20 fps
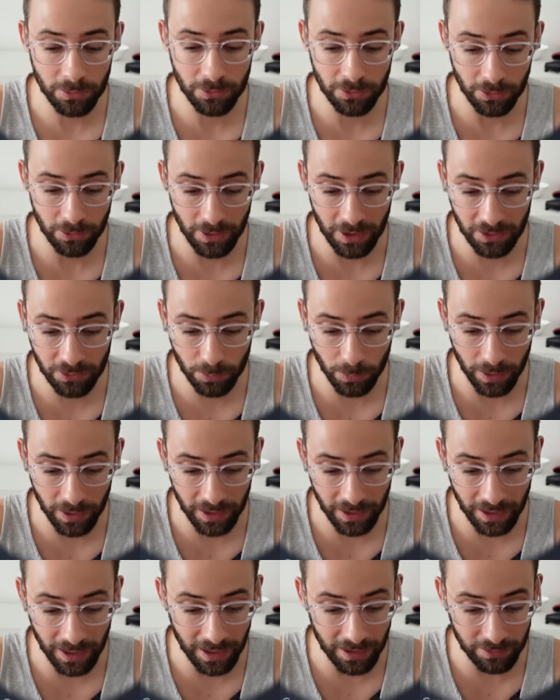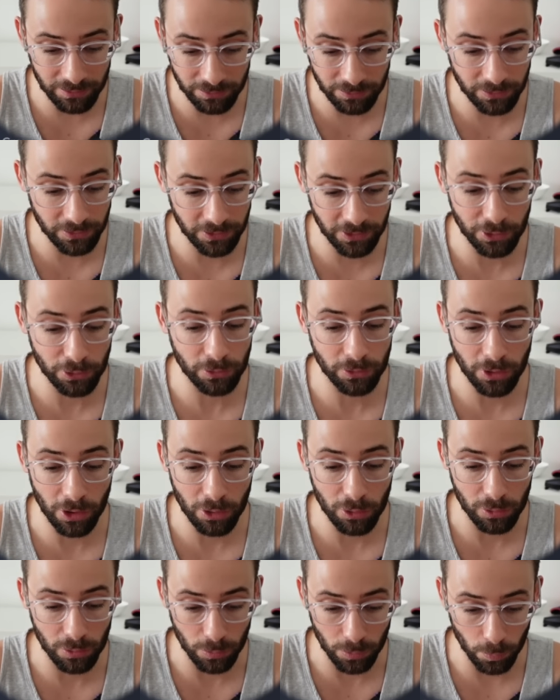so that's why I have zero
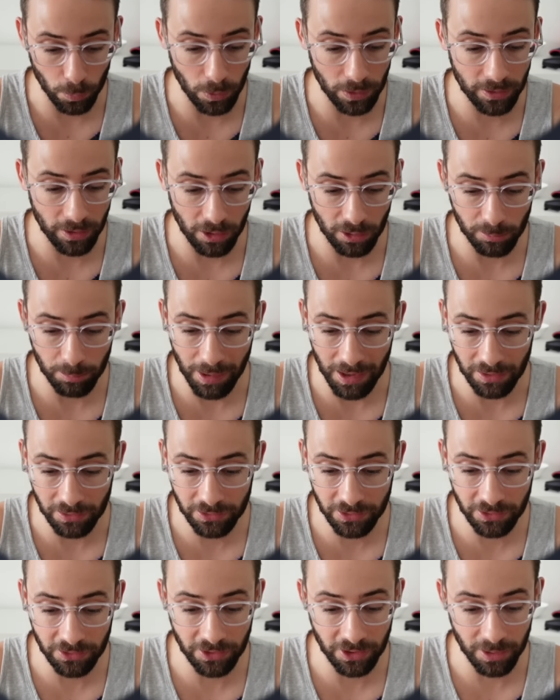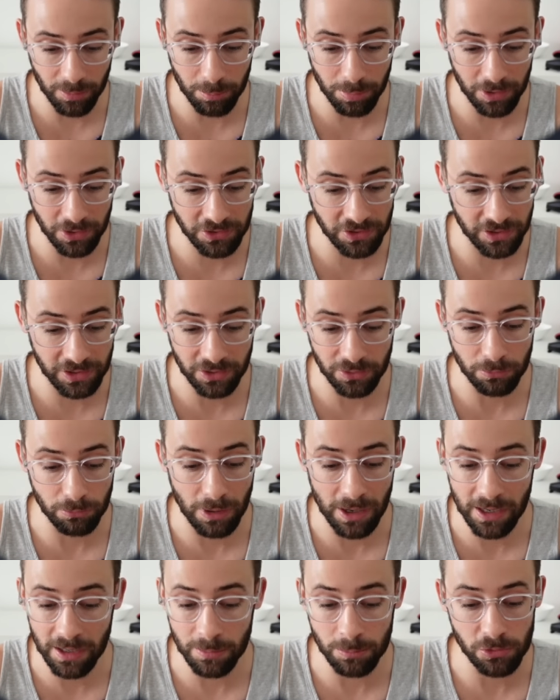dollar or one dollar balances on a bunch of these
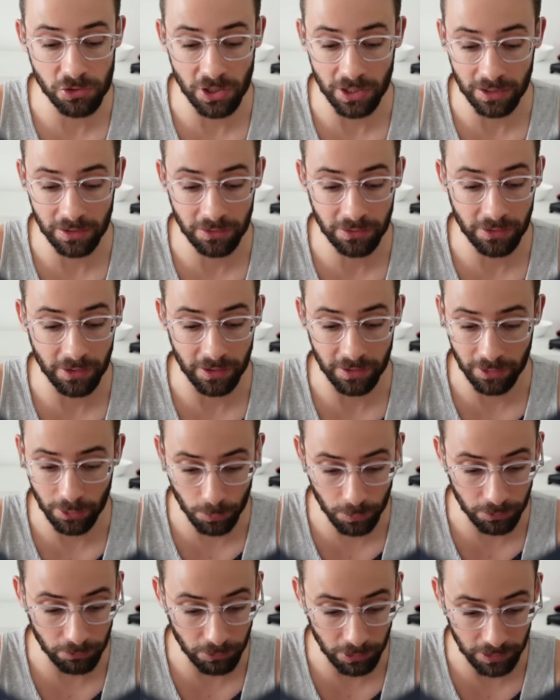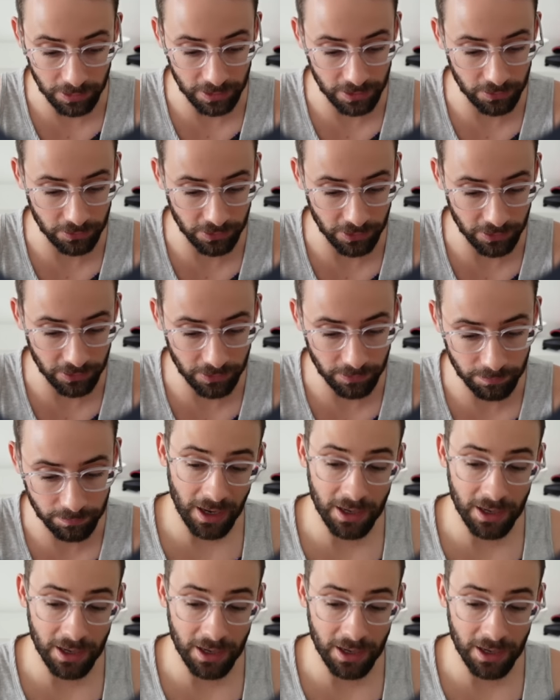random chains that no one really uses.